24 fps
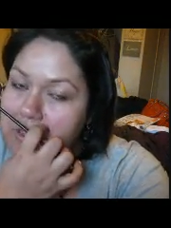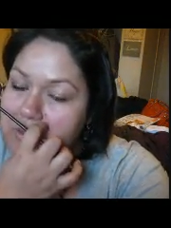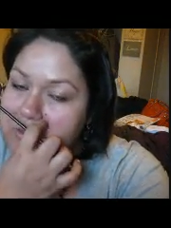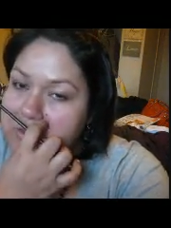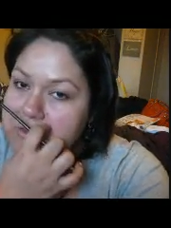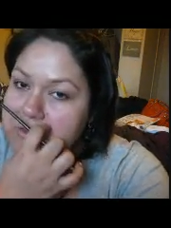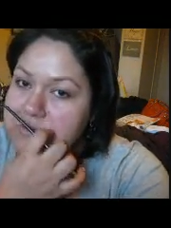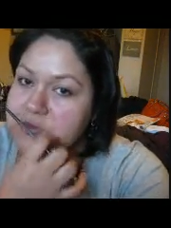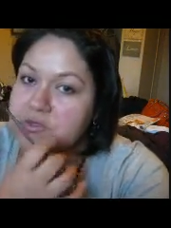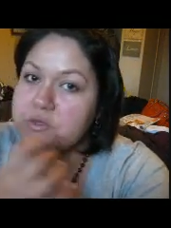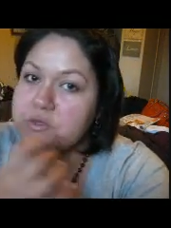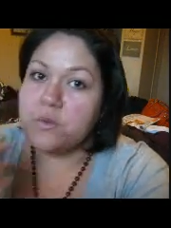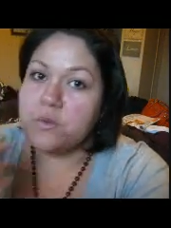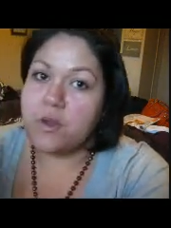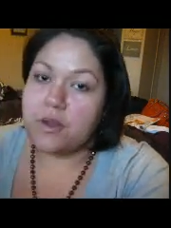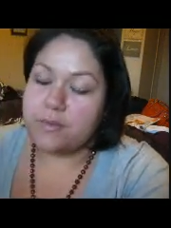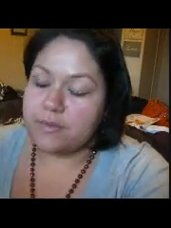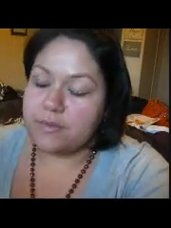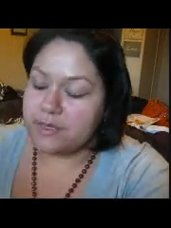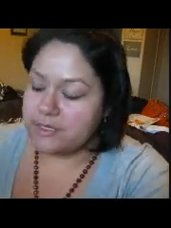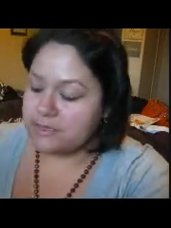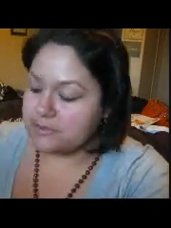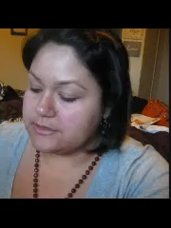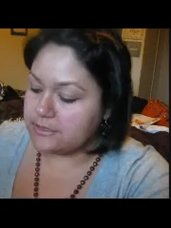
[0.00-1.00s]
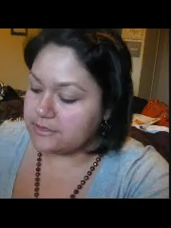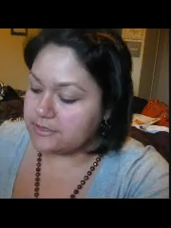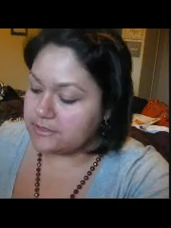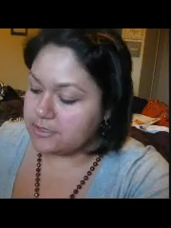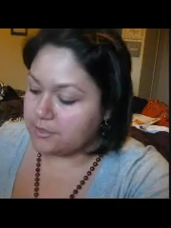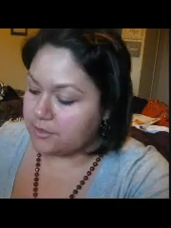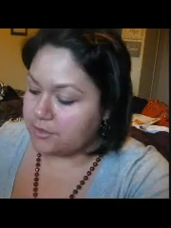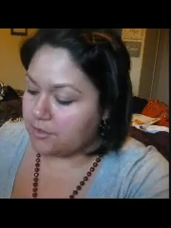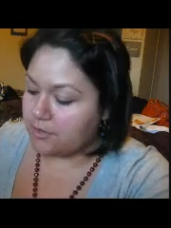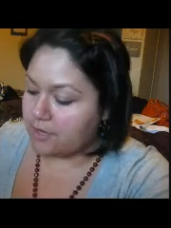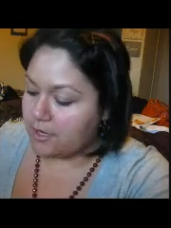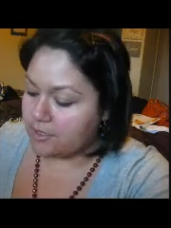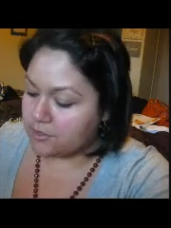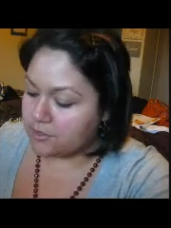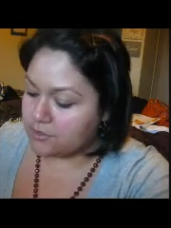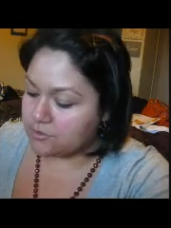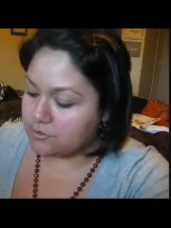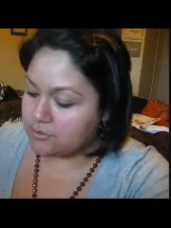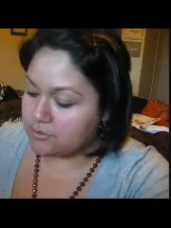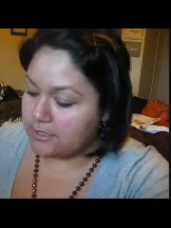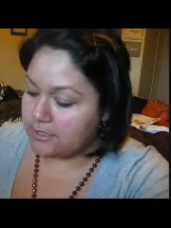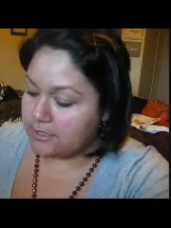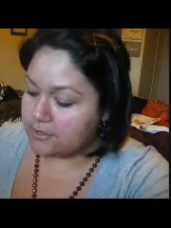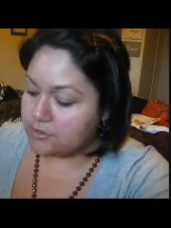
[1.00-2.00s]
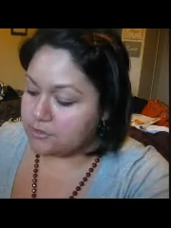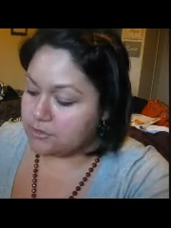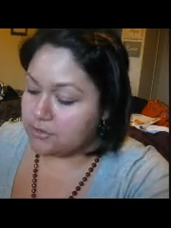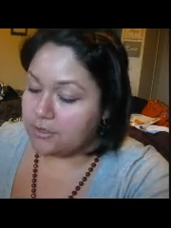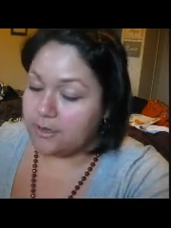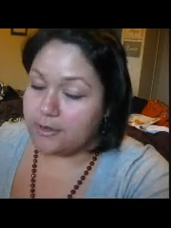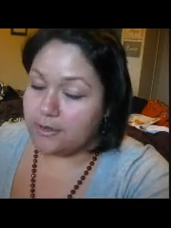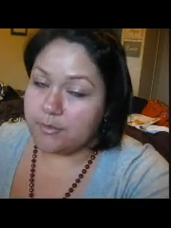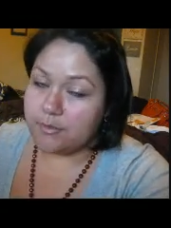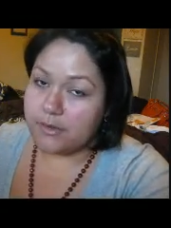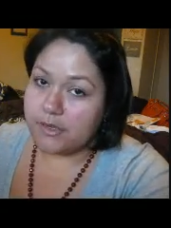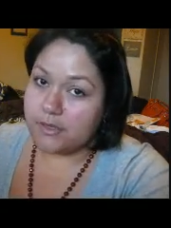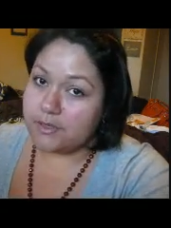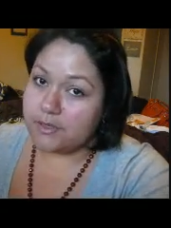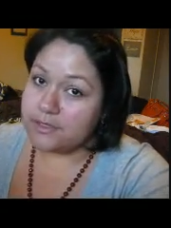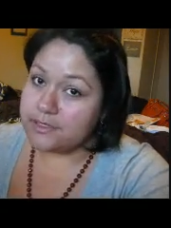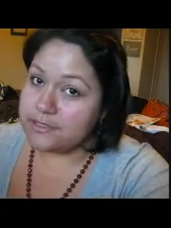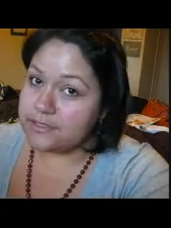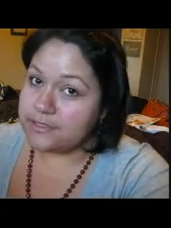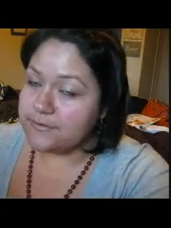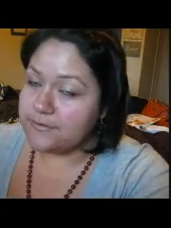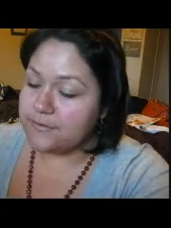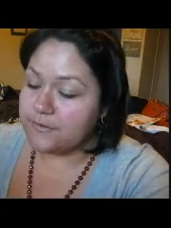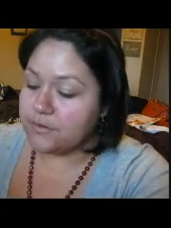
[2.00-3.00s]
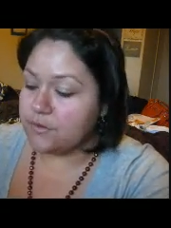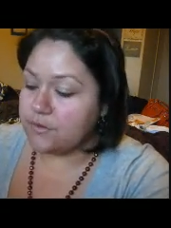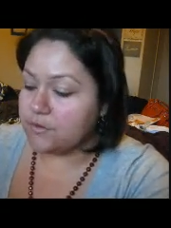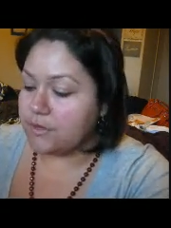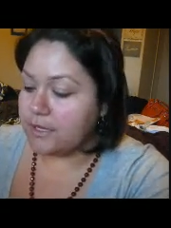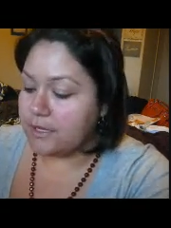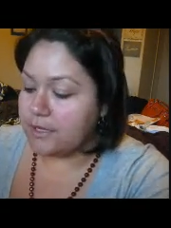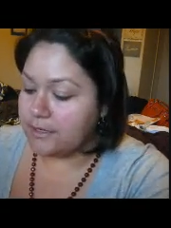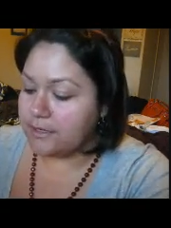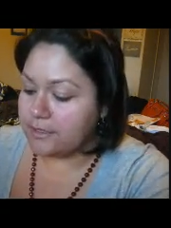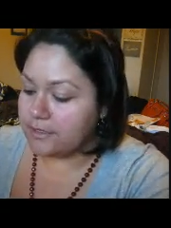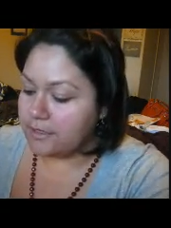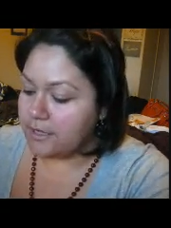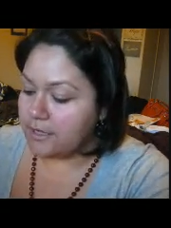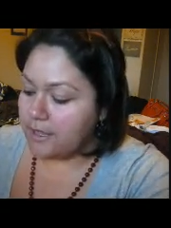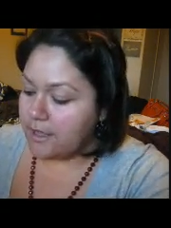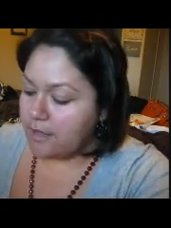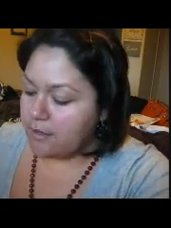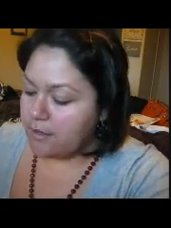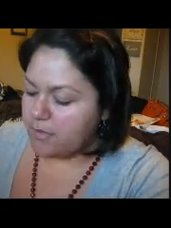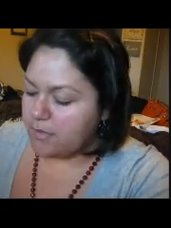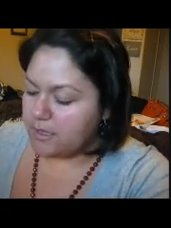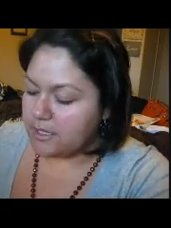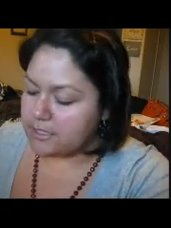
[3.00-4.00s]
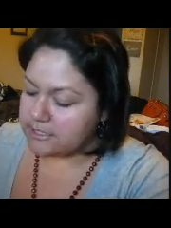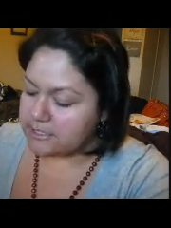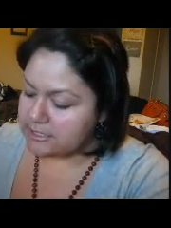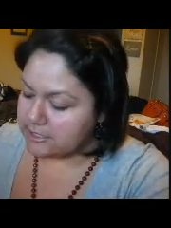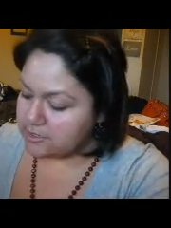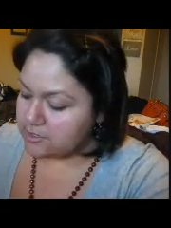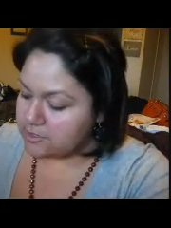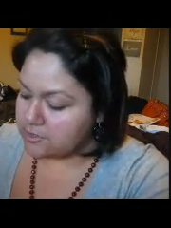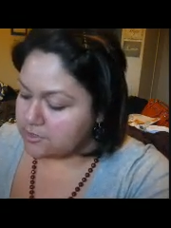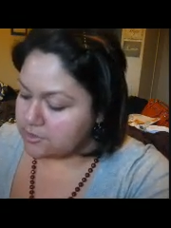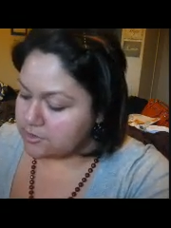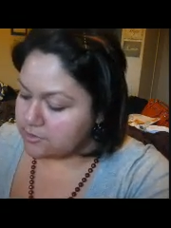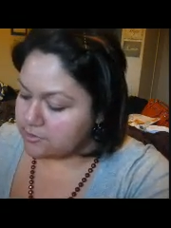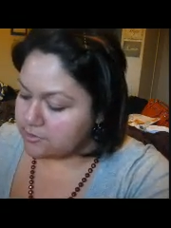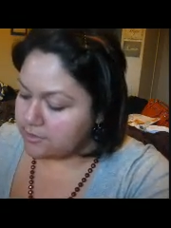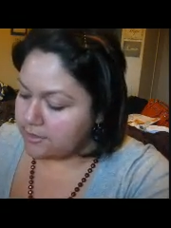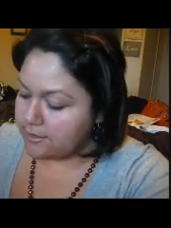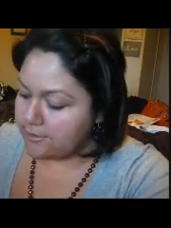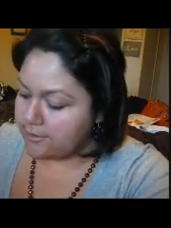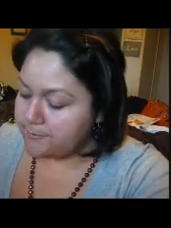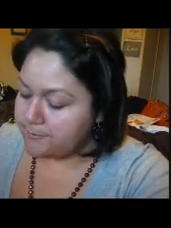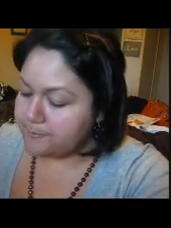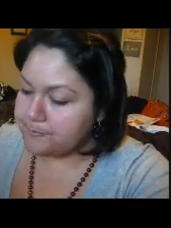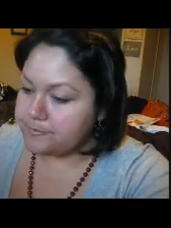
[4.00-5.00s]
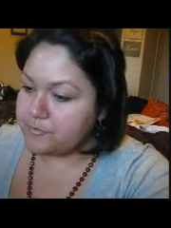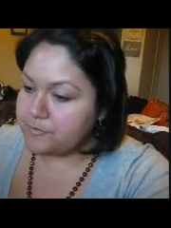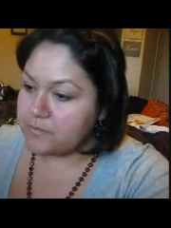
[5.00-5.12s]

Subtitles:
That's what you want, because that's how your actual natural eyebrow is, if you kind of pay attention to that.